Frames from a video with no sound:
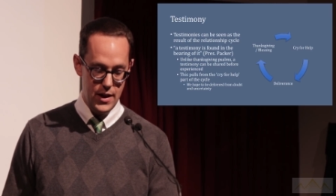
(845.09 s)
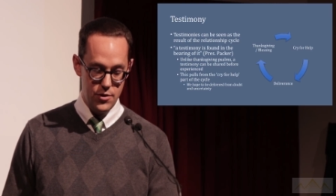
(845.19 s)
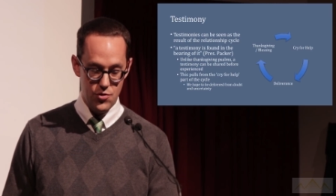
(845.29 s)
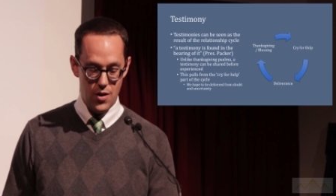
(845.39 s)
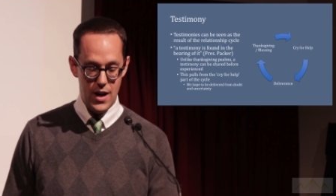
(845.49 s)

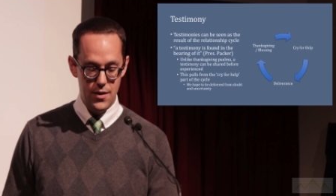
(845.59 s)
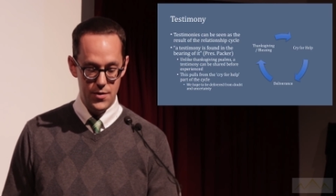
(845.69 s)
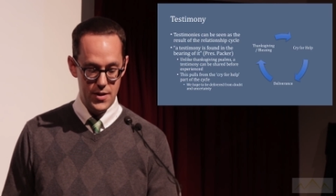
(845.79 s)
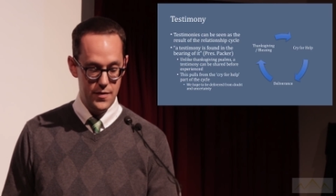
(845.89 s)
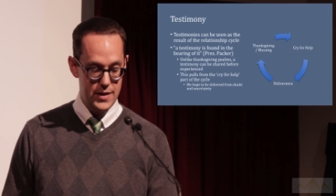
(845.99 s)
and
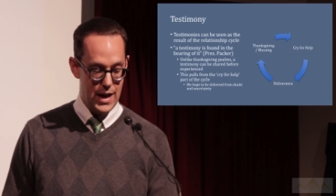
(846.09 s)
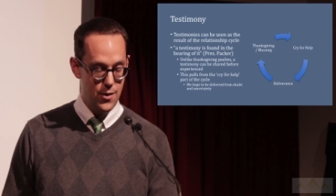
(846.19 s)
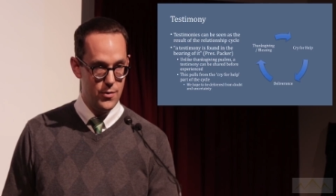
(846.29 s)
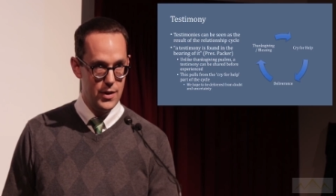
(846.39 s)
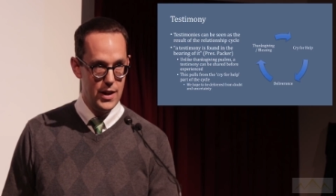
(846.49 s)
trials of
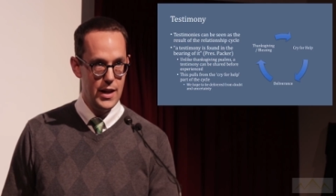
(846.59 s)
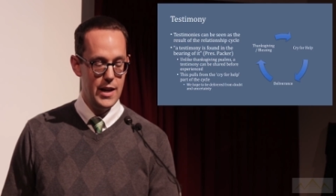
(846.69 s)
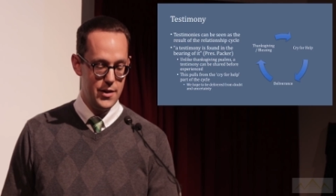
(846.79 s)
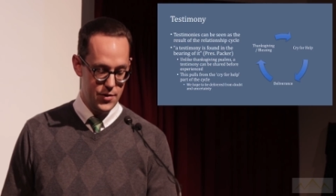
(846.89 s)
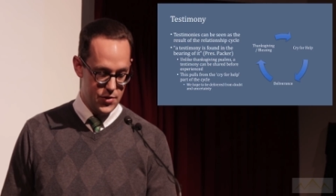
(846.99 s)
doubt
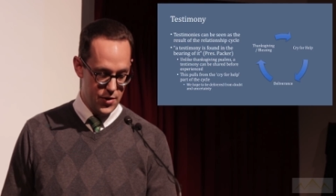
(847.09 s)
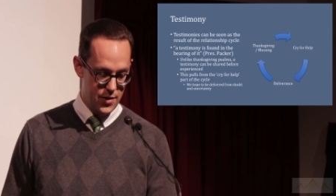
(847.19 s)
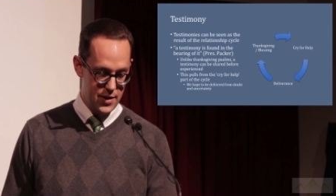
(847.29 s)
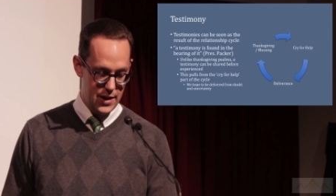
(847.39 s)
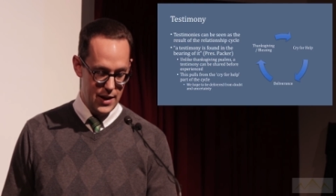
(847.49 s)
and
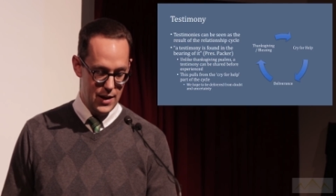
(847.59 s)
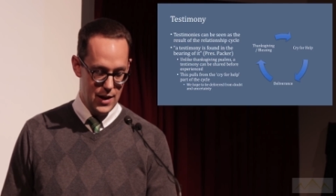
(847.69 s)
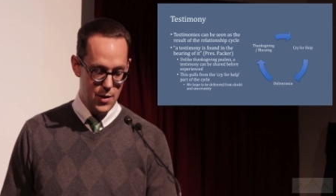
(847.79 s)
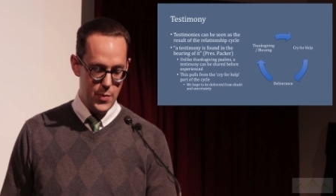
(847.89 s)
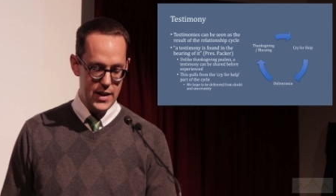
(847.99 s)
uncertainty
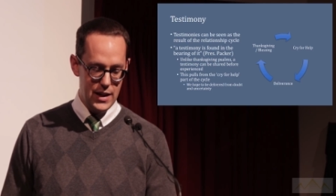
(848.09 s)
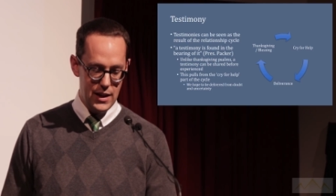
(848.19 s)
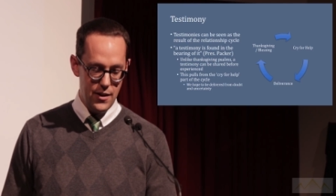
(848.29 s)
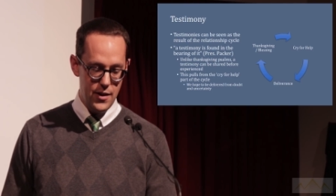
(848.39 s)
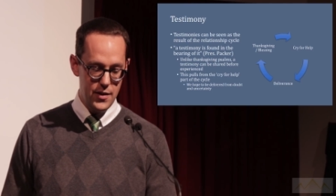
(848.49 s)
by
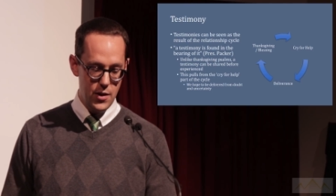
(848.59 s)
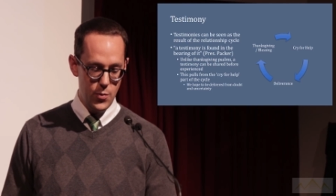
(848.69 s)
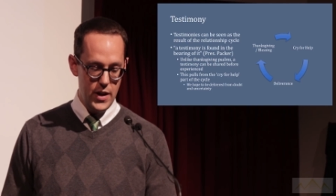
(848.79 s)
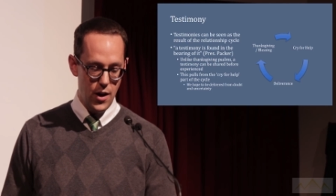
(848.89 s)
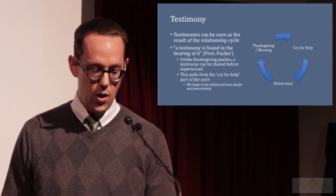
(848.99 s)
declaring
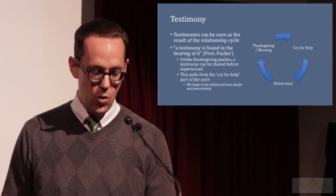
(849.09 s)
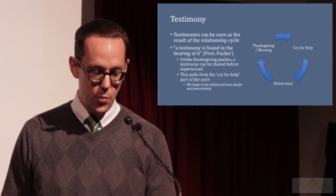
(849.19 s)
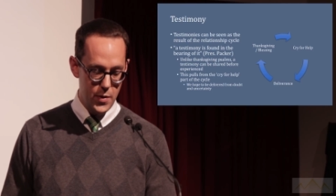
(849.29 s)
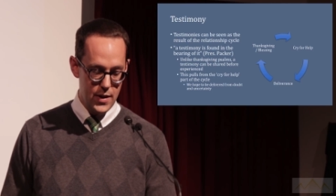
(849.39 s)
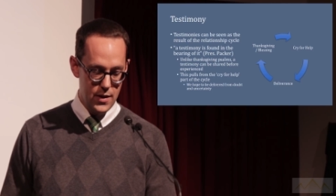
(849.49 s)
that we
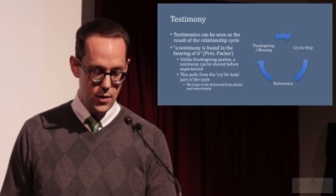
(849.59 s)
hope,